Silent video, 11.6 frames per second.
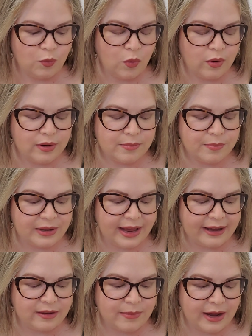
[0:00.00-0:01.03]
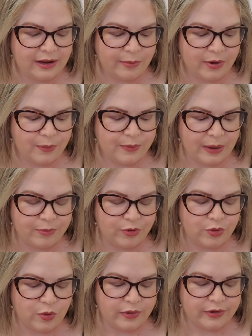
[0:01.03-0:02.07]
warm black Malabar
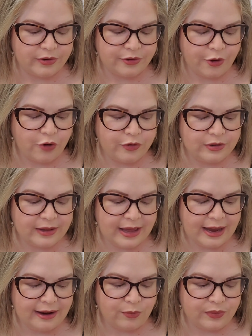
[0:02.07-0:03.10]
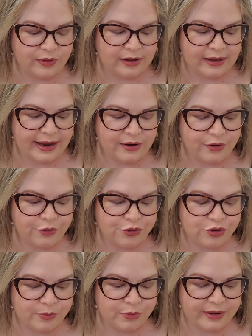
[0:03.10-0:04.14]
peppercorns overlaid with a light
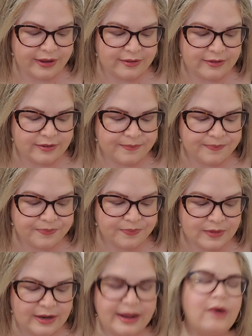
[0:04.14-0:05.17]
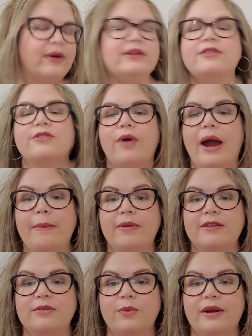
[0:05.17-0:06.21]
ocean breeze. And how I described
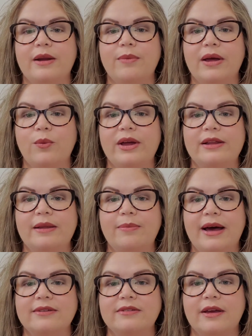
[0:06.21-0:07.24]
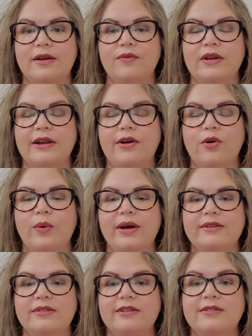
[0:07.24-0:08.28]
this one in my weekly basket video
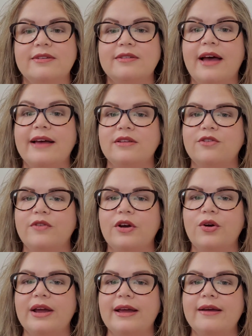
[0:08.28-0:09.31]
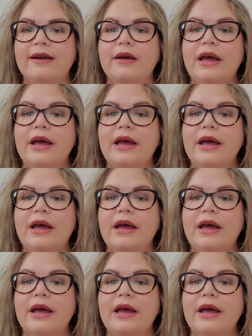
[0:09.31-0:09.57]
was this is, has a very